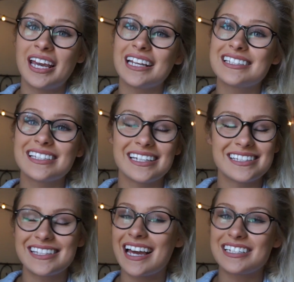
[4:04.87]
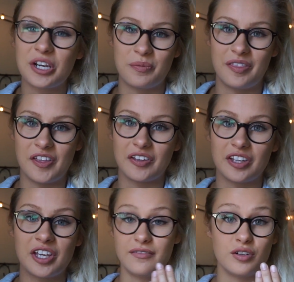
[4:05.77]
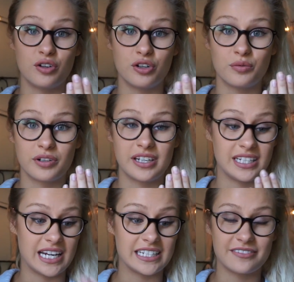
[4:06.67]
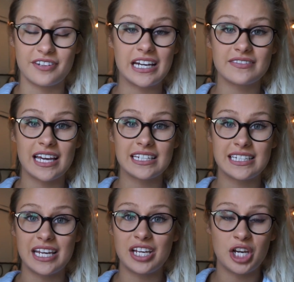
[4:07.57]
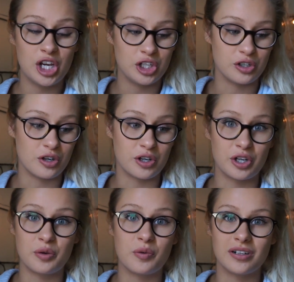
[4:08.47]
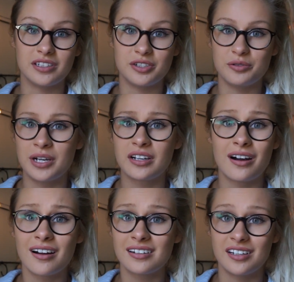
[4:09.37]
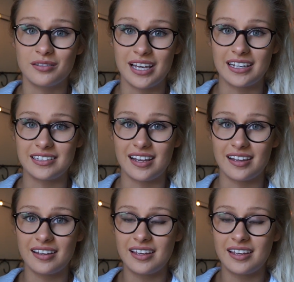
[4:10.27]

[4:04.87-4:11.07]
It's that type of thing. Like, if you know you're working 9 to 5 that day, you're not going to want to do cardio that day.